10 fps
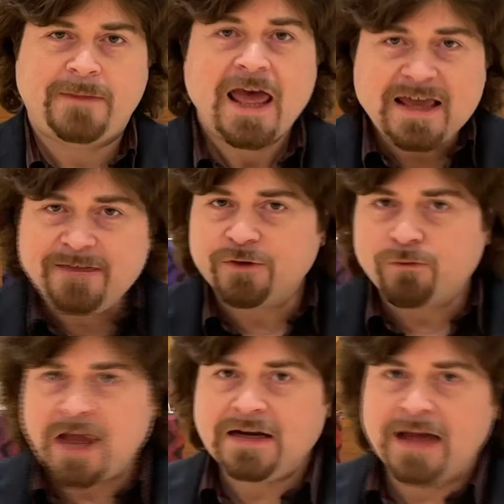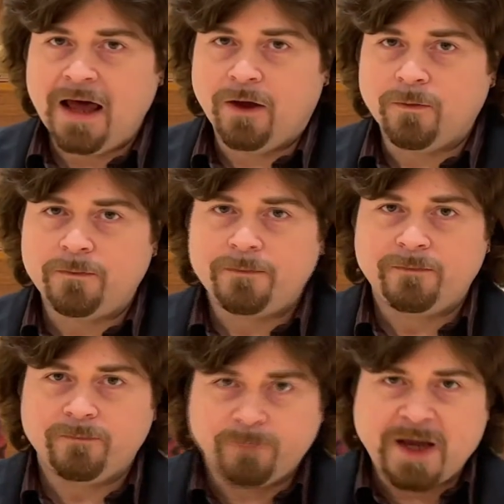Even right now,
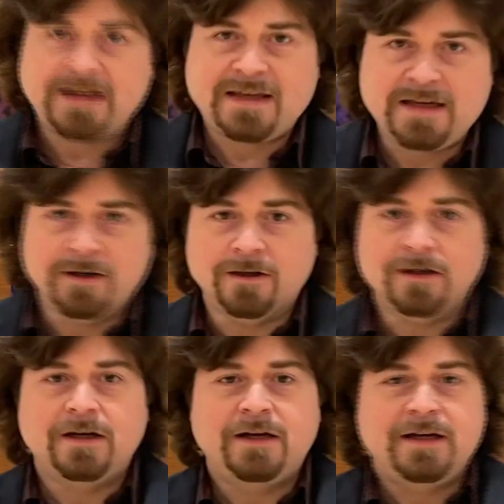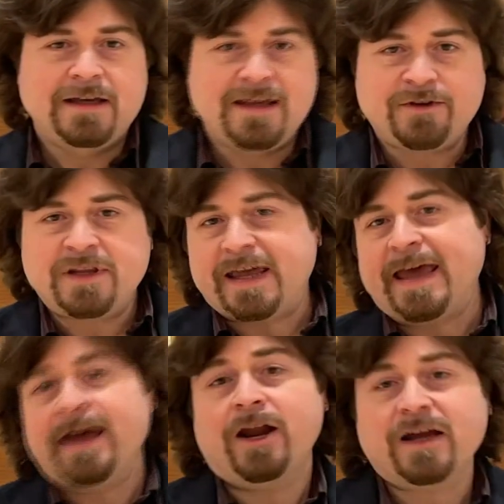right here, given the
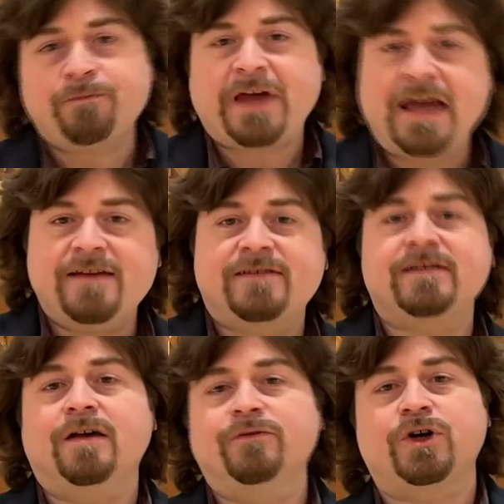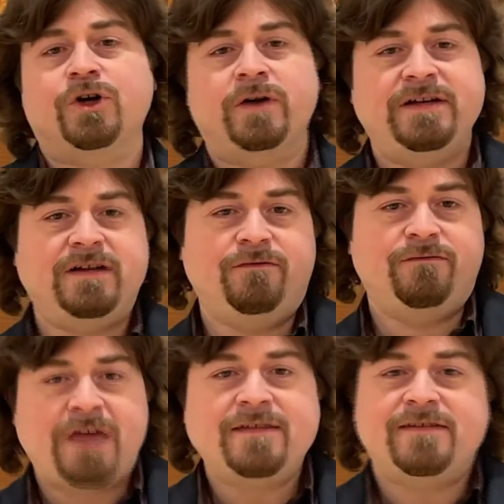chaotic pace of current
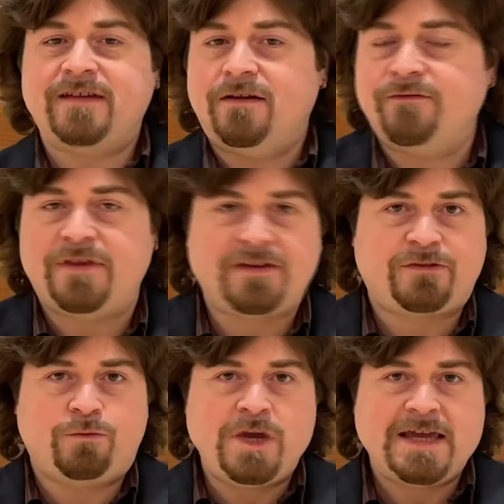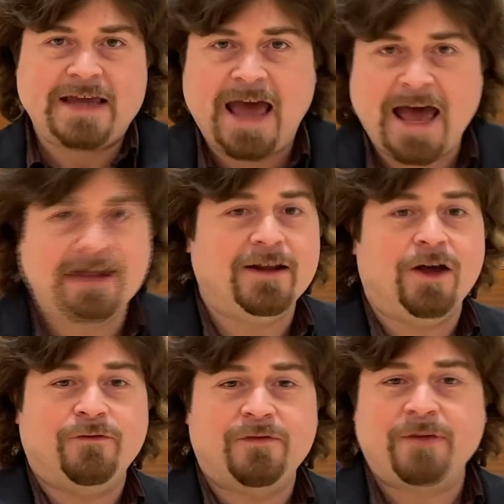events of this week and
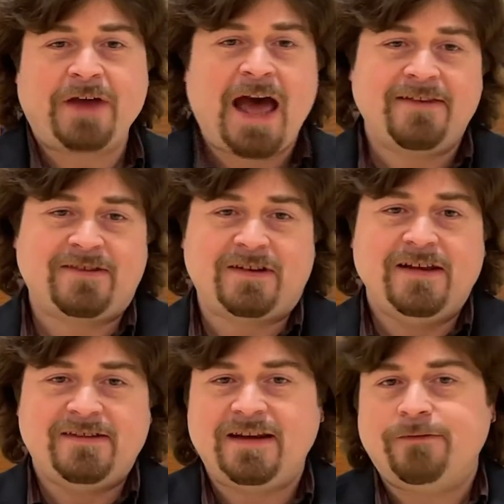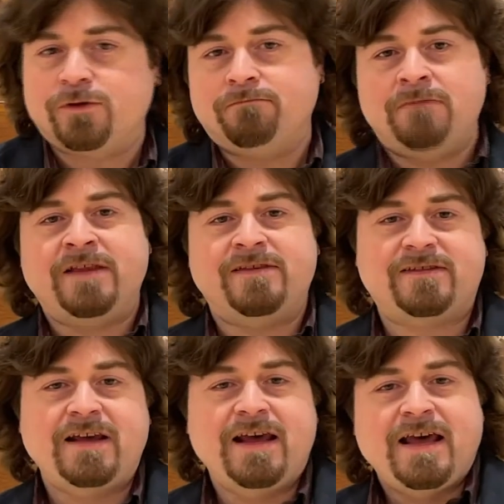of the past several months,
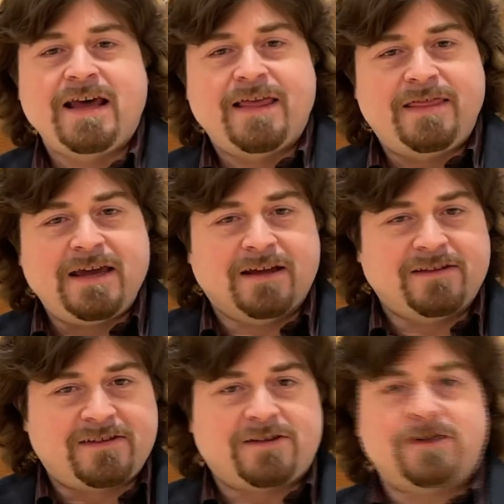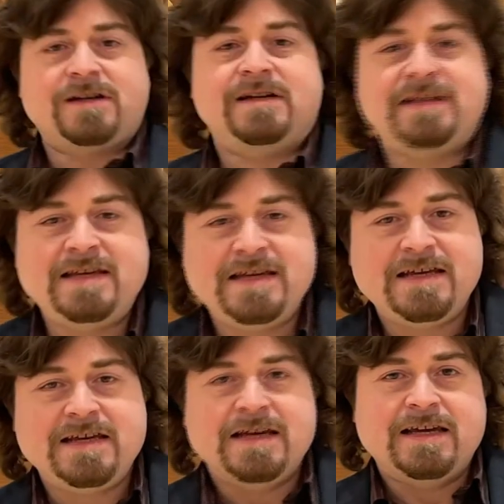the uncertainty
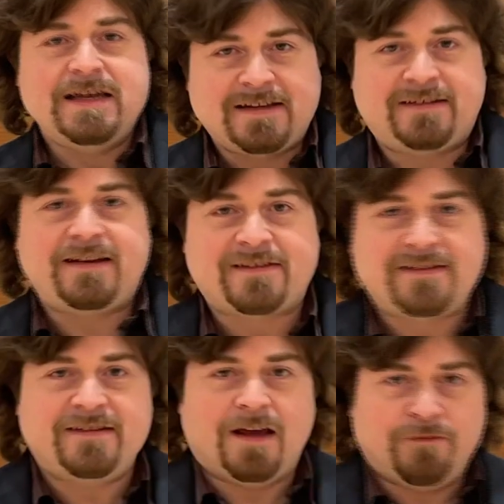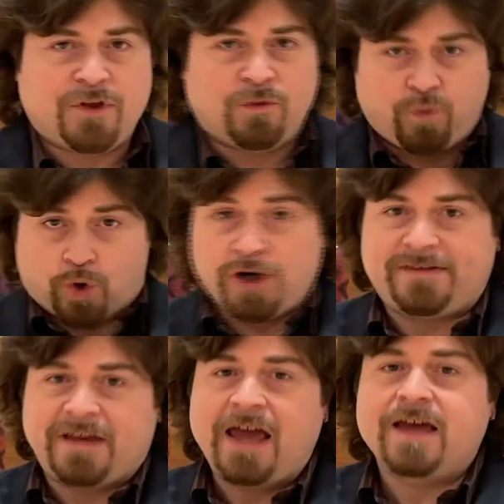exists of the
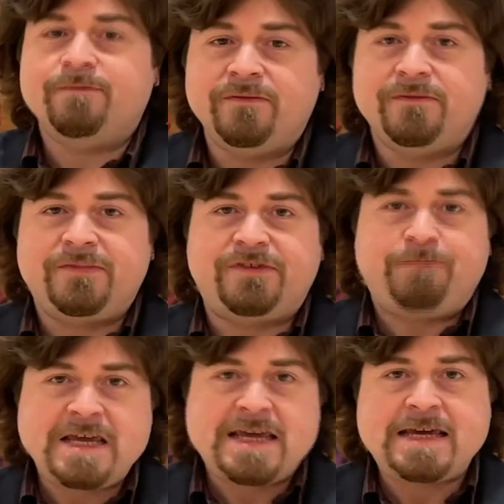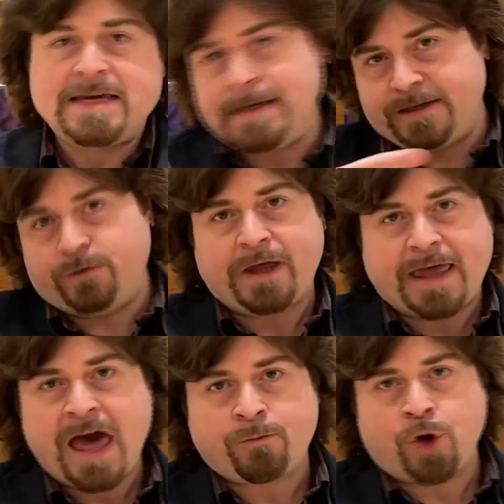words I am speaking into a
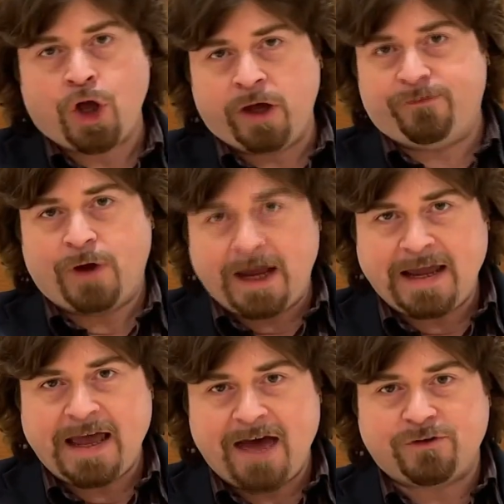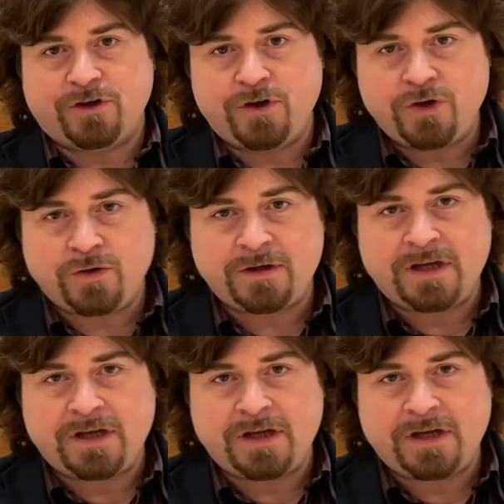camera on Friday afternoon